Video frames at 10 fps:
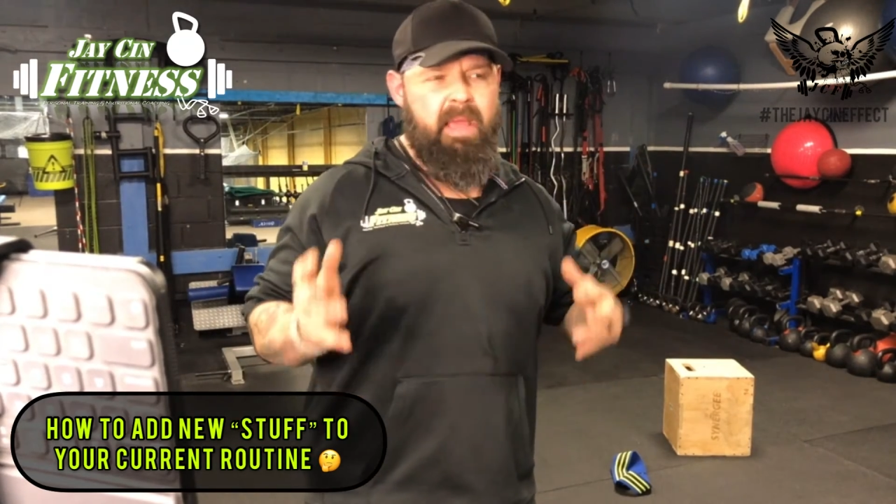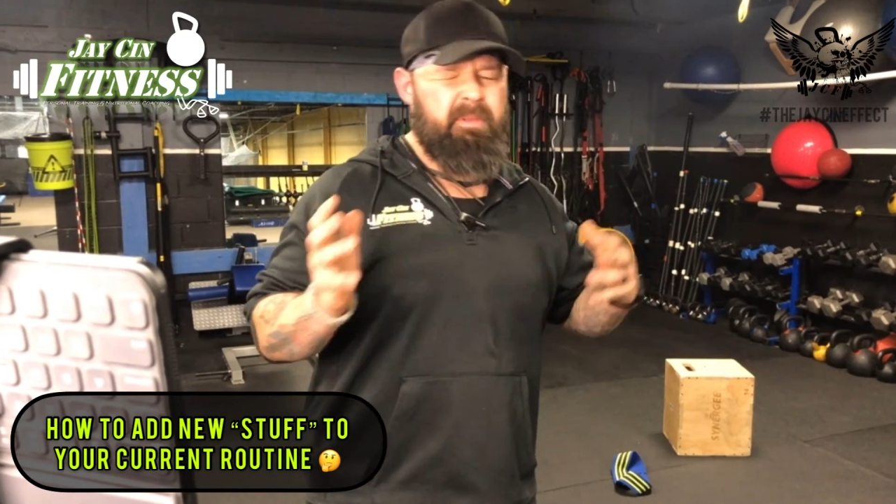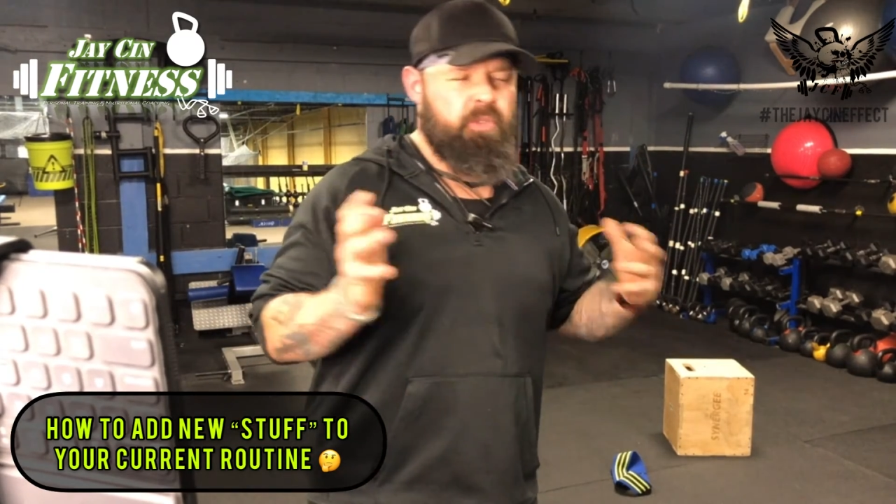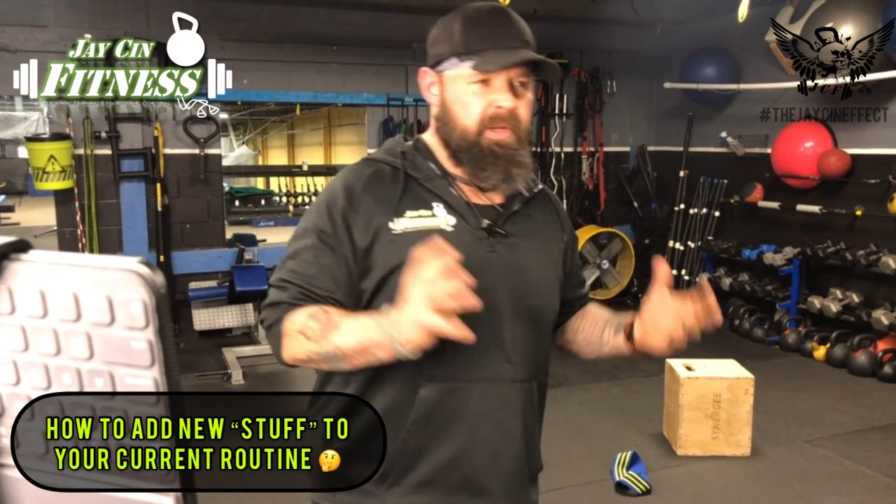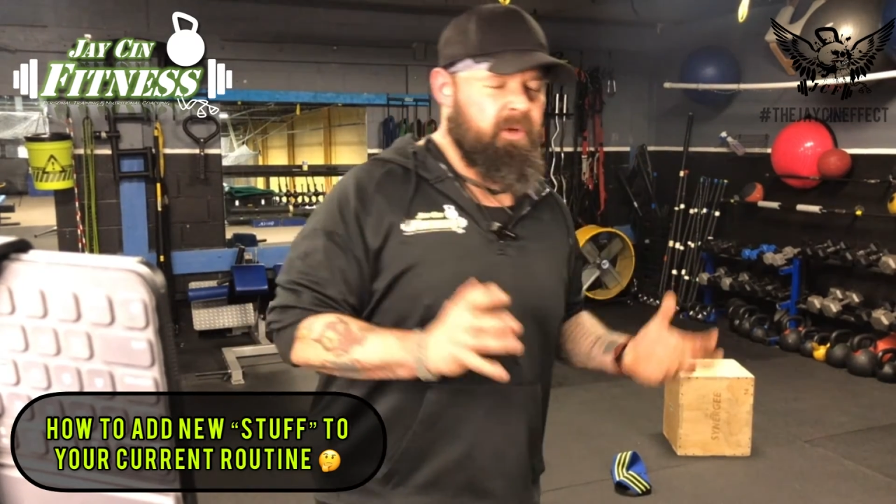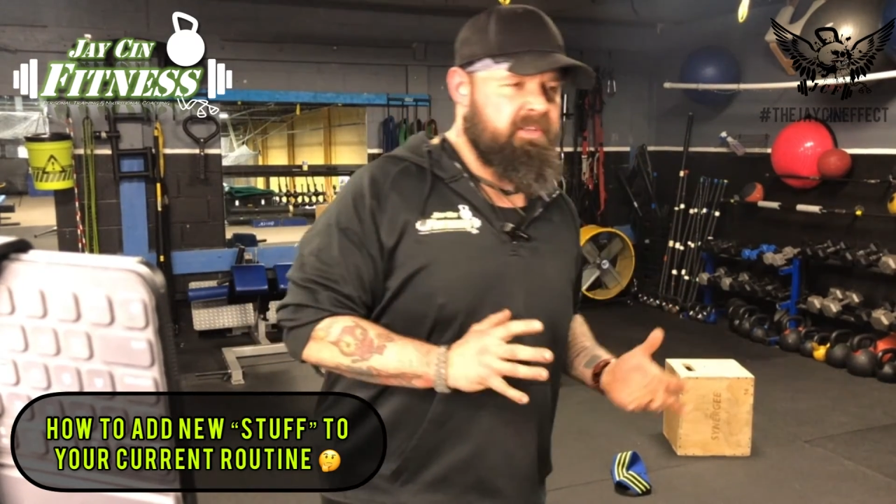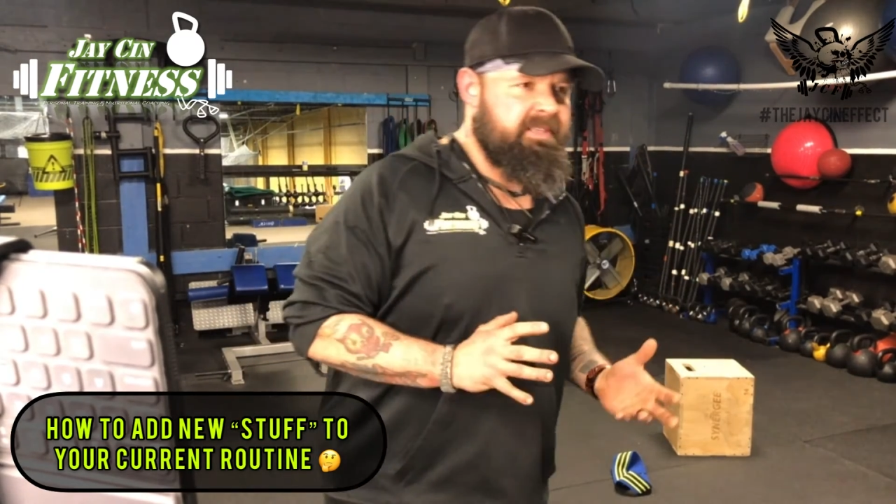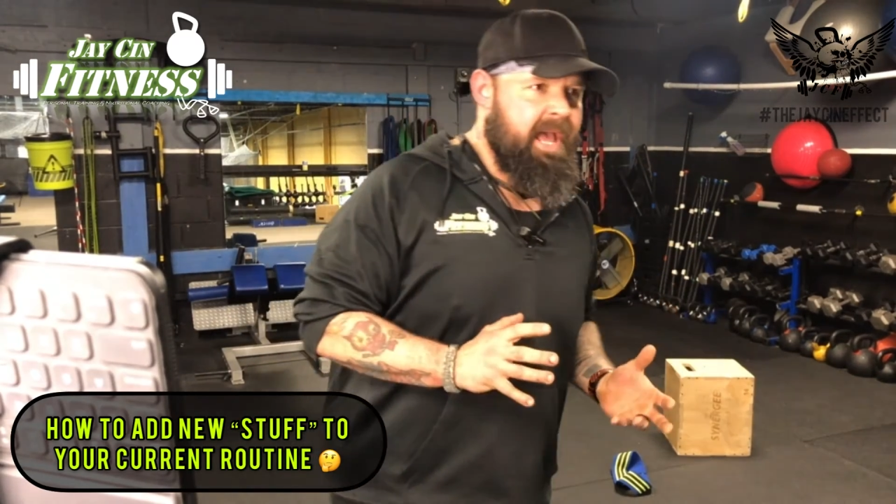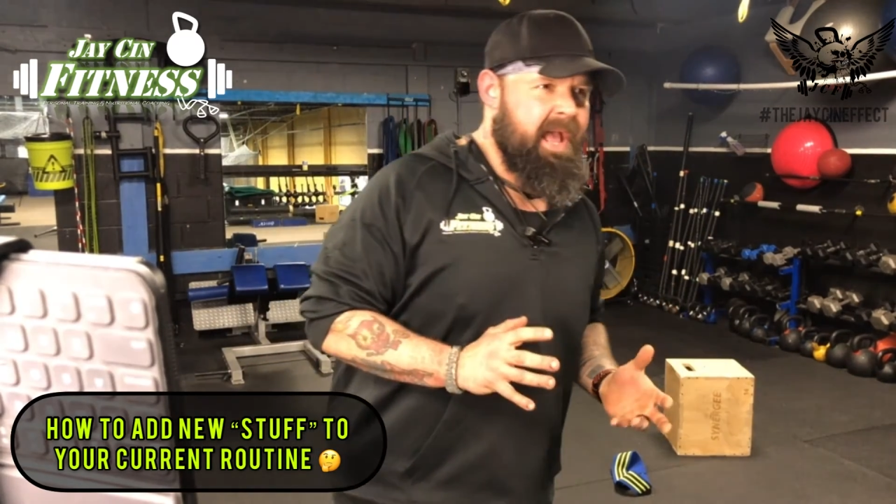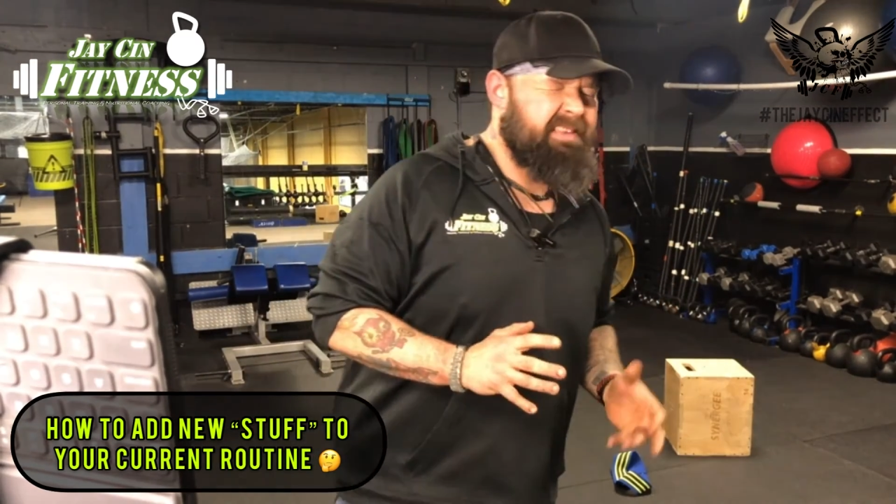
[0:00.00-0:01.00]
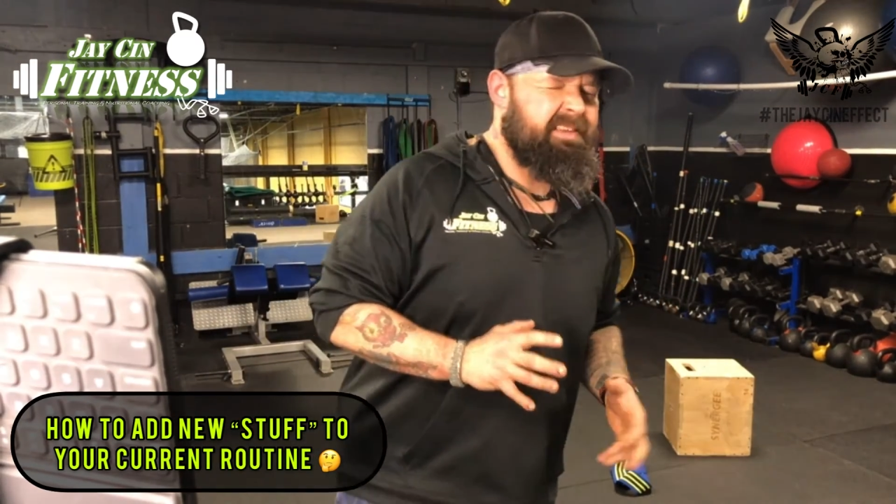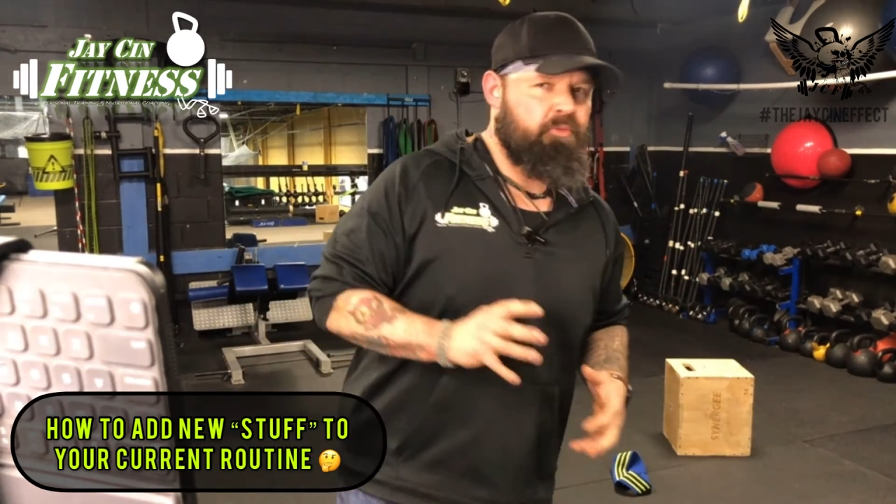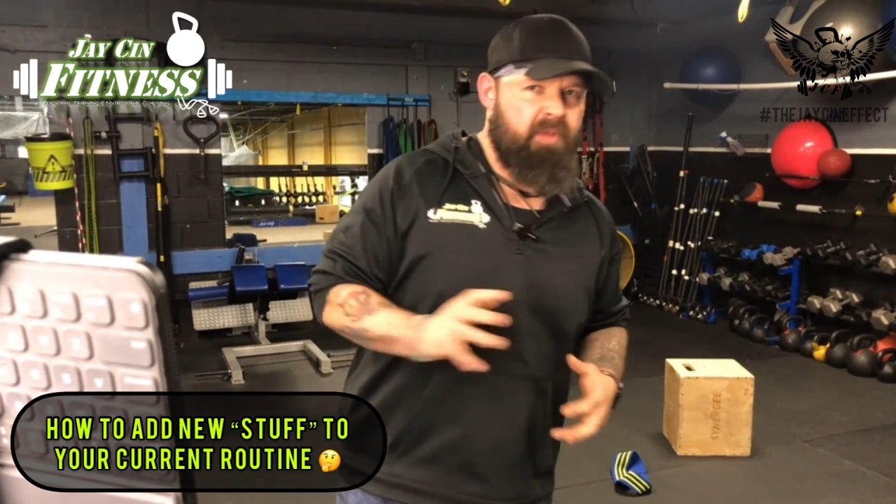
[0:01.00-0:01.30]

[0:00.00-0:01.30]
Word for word: in between our sets and